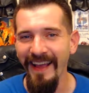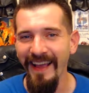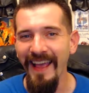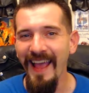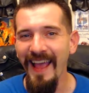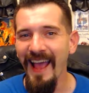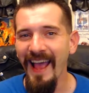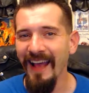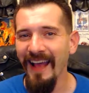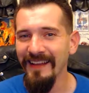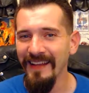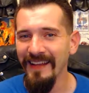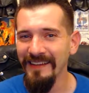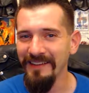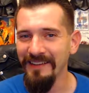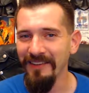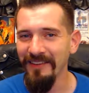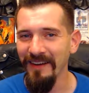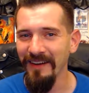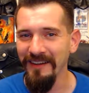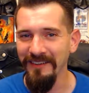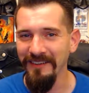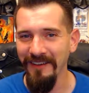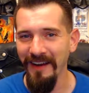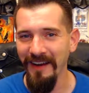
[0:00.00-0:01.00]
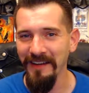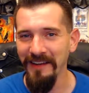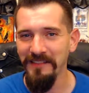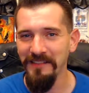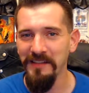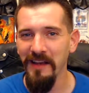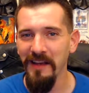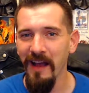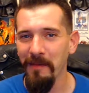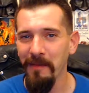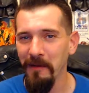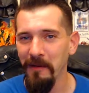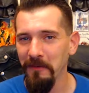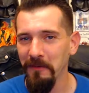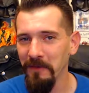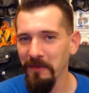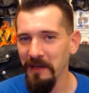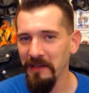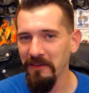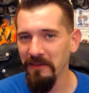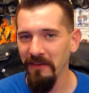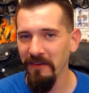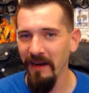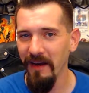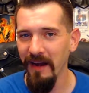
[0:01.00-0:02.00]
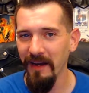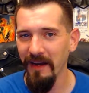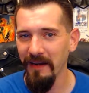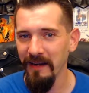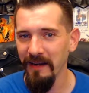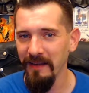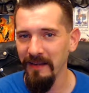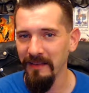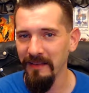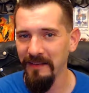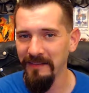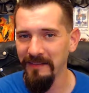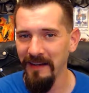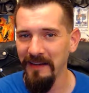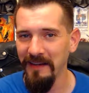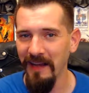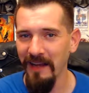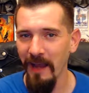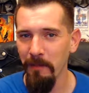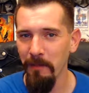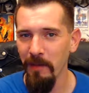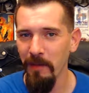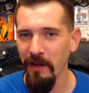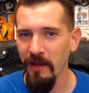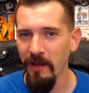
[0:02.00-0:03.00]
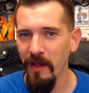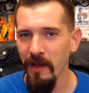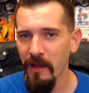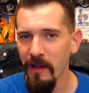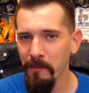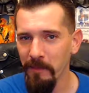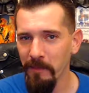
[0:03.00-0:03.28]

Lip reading: and they do a great job at recreating the dynamic